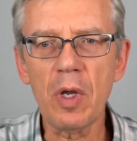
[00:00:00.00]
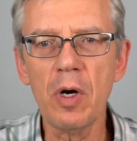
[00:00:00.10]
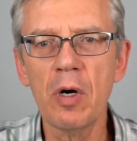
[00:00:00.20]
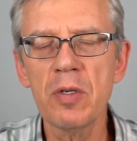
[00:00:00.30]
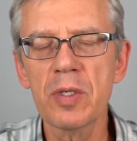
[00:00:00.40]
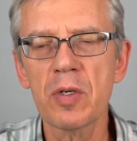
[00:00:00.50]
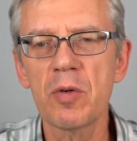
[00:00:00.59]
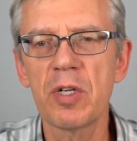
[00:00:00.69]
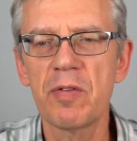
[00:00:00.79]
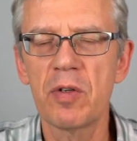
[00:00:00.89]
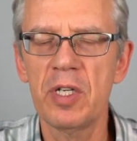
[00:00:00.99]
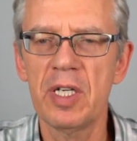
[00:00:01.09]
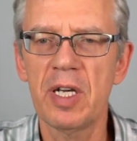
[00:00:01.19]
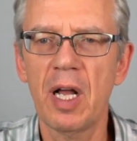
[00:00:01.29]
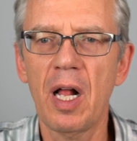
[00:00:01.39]
Also, if you
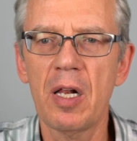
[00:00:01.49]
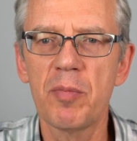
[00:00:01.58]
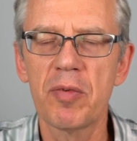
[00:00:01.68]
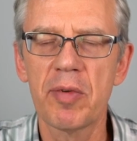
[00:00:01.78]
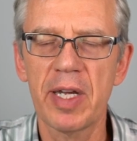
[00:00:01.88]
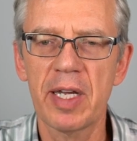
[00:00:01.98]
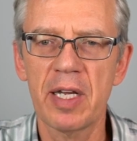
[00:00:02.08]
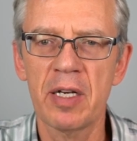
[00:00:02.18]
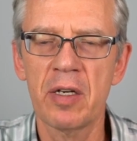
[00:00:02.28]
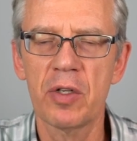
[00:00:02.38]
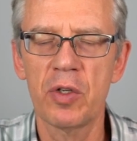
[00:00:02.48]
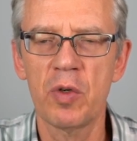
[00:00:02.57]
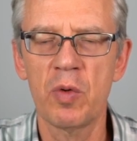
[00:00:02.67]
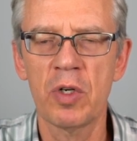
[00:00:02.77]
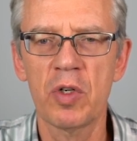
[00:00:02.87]
need a help, again,
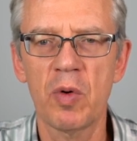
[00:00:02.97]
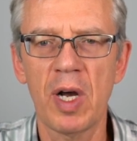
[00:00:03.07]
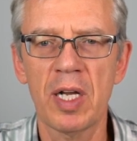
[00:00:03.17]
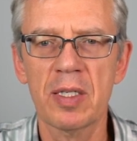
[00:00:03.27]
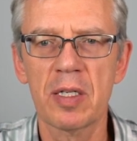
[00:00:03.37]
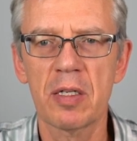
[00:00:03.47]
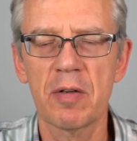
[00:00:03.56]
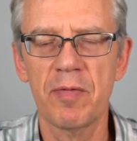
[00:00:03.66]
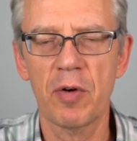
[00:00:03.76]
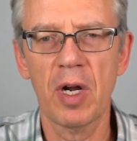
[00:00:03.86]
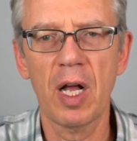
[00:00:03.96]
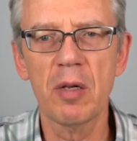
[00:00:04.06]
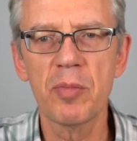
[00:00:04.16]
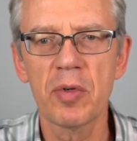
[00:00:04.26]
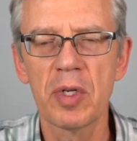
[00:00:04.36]
you want to ask for
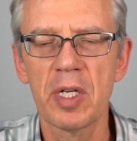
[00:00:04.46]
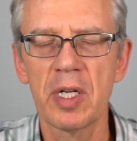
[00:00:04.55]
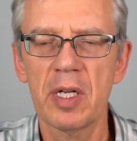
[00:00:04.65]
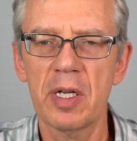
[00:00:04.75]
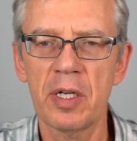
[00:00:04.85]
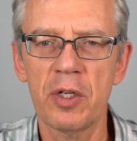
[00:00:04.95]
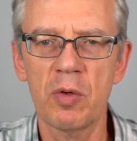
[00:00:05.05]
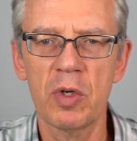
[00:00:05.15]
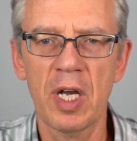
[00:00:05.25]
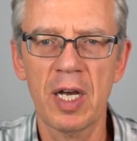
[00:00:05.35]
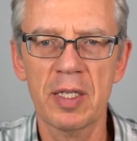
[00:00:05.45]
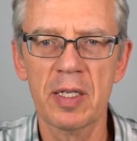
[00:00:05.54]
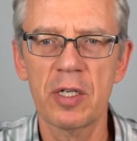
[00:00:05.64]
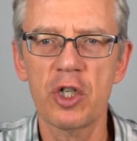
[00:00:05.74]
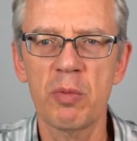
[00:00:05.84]
help, and you would
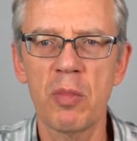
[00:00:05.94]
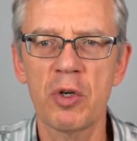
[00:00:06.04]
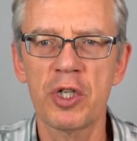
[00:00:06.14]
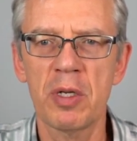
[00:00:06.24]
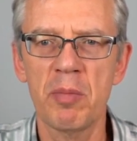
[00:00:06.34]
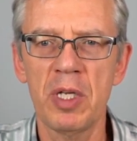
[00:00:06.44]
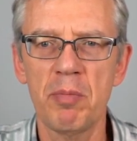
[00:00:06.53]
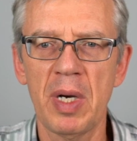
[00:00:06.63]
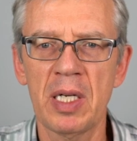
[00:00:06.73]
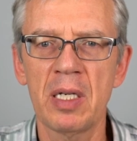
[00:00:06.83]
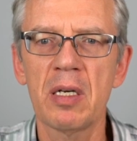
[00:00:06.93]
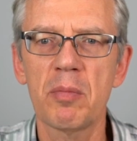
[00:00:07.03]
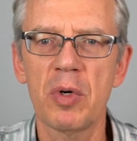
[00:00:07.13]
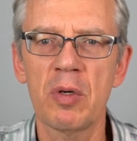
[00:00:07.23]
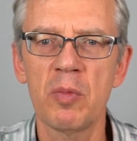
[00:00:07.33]
ask, czy może mi pan
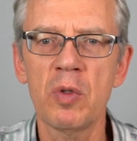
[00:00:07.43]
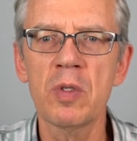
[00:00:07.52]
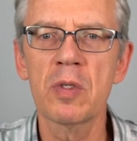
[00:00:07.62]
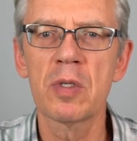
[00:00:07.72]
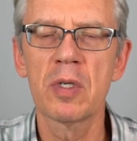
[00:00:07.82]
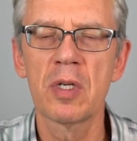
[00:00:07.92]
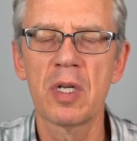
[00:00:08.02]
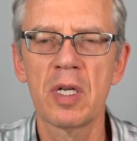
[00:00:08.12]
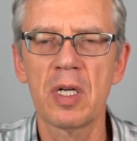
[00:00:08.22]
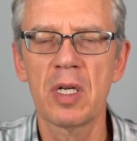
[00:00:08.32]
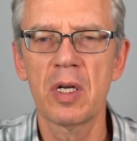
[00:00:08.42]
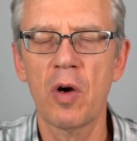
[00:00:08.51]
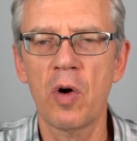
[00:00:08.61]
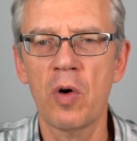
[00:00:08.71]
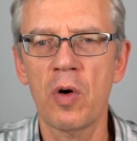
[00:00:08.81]
pomóc?
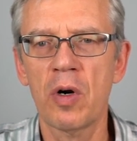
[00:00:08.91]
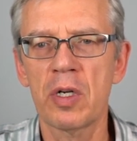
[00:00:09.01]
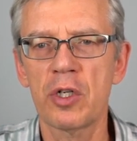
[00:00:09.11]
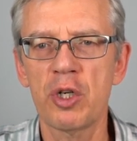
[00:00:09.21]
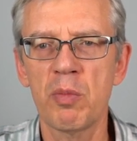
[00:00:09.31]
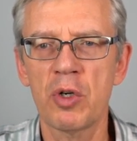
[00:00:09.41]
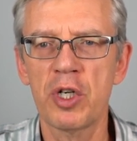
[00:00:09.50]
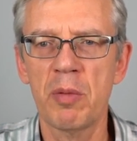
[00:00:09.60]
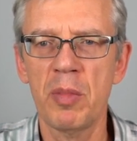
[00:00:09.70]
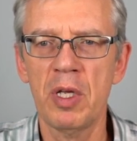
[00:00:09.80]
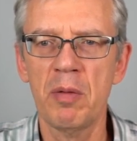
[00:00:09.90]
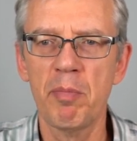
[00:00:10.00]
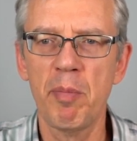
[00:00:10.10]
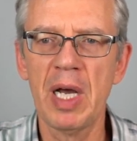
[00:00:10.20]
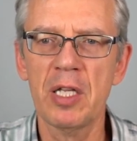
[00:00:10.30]
Or, czy może
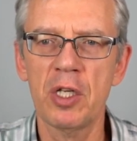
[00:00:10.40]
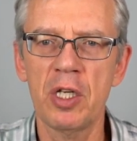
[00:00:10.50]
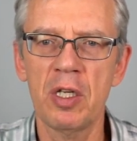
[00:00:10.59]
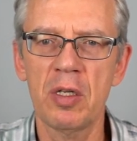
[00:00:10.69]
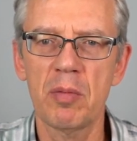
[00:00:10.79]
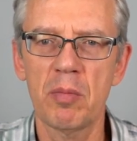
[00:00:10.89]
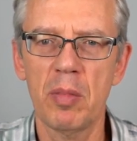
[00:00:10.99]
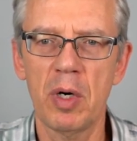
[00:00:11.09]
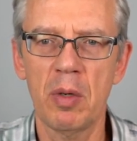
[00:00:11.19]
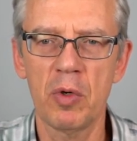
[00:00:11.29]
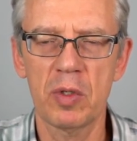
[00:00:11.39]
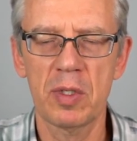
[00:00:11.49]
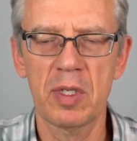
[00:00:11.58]
mi pani pomóc?